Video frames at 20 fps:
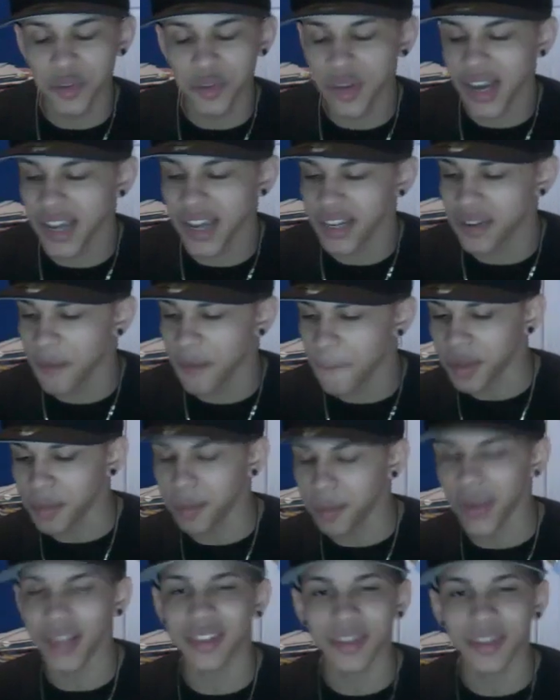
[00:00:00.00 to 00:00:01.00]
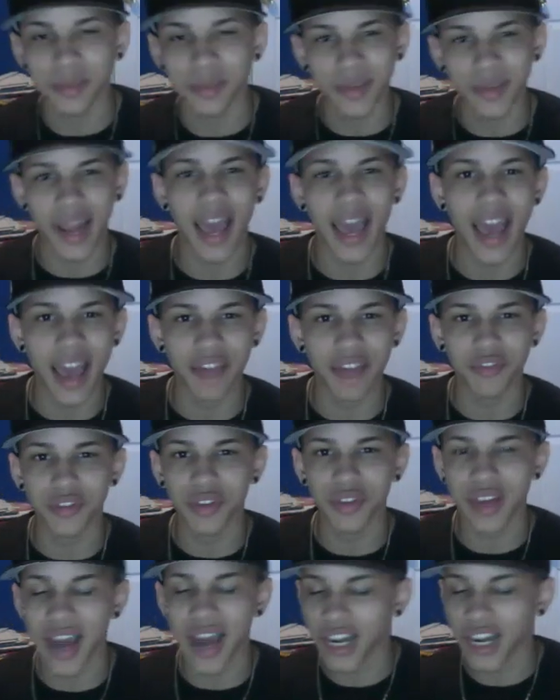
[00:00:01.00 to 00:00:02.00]
gotta make them laugh.
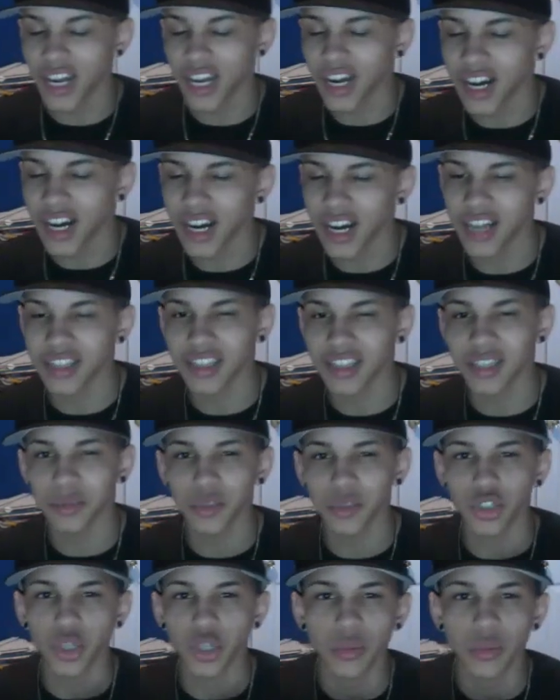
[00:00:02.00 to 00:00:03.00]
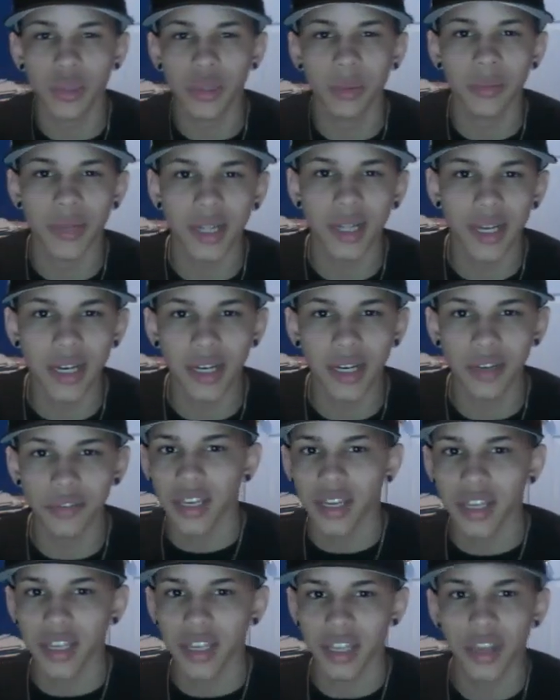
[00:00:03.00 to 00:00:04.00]
You gotta hug them, show them love,
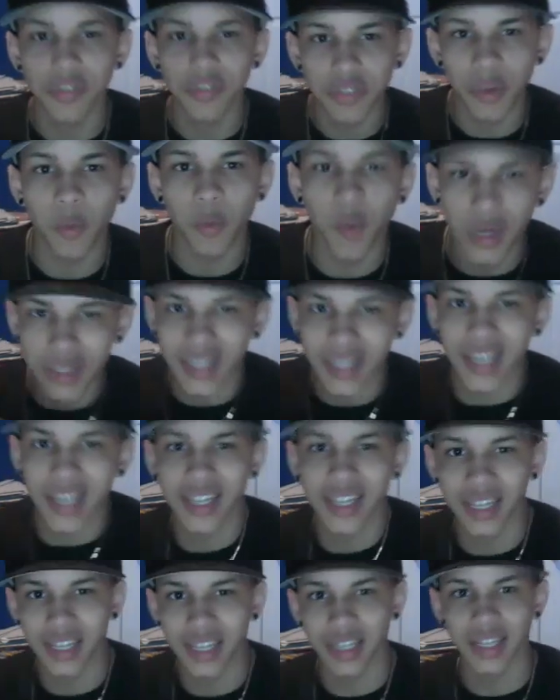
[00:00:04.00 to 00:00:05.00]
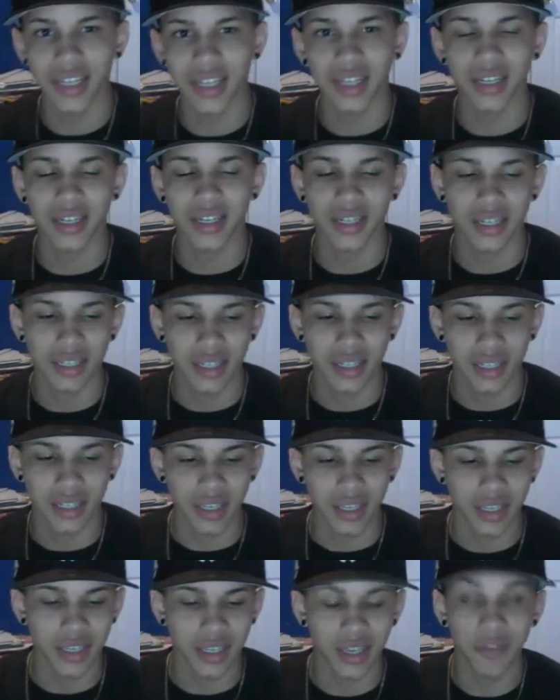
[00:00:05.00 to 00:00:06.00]
give them what they need,
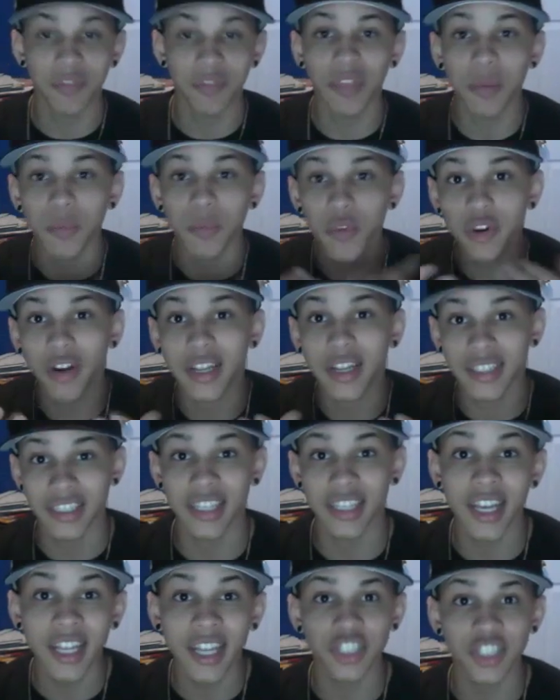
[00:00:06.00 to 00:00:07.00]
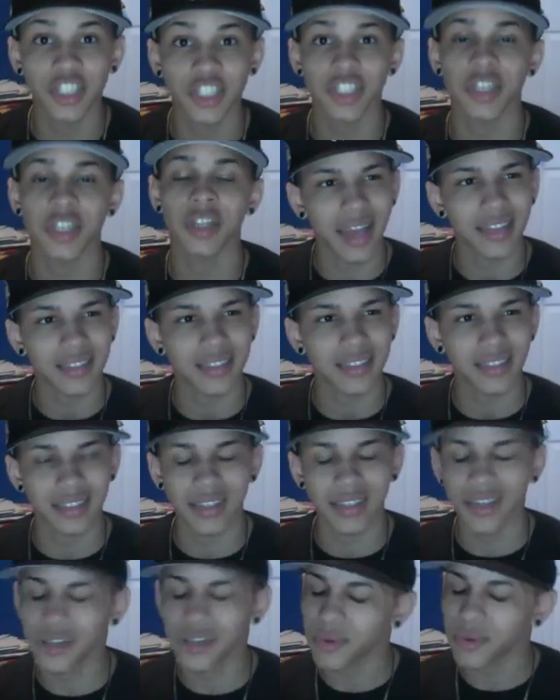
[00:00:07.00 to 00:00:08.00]
give them your attention. Since
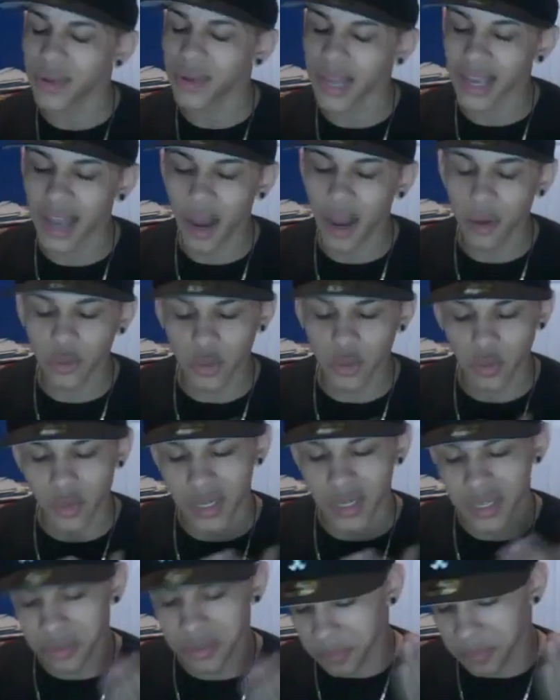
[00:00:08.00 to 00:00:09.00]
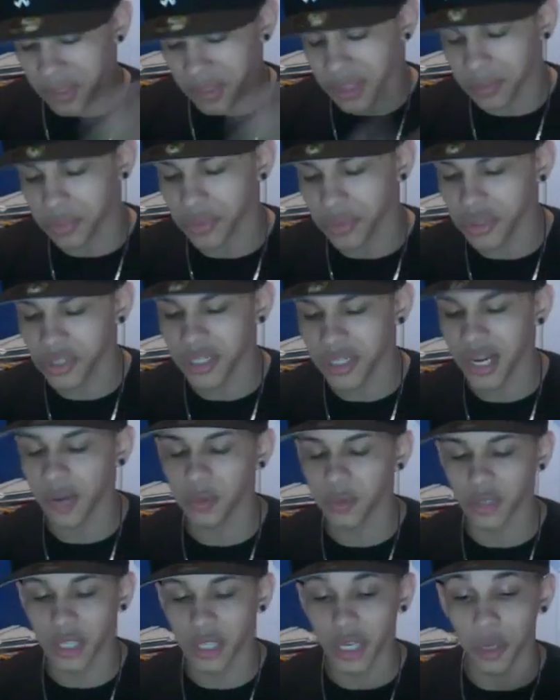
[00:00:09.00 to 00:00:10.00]
little, like, I always wanted to meet the person I
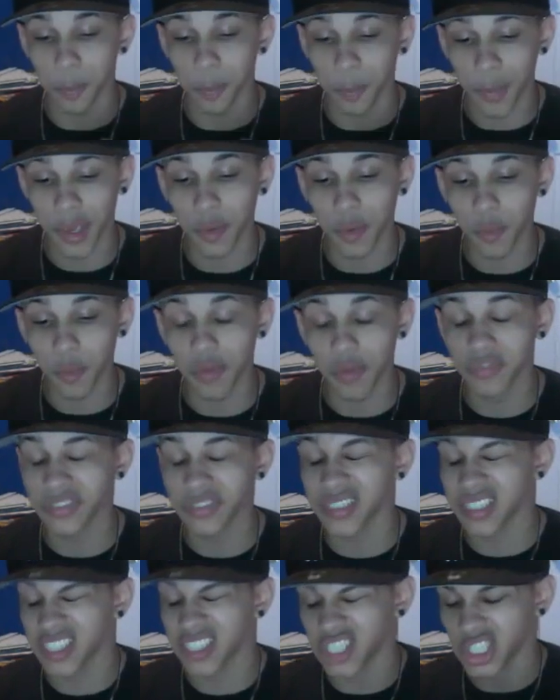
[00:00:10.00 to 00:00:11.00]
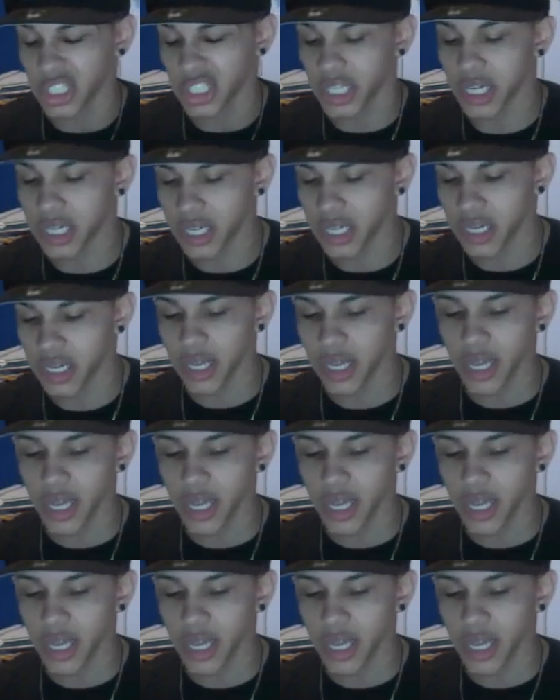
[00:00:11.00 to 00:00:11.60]
was gonna be with since young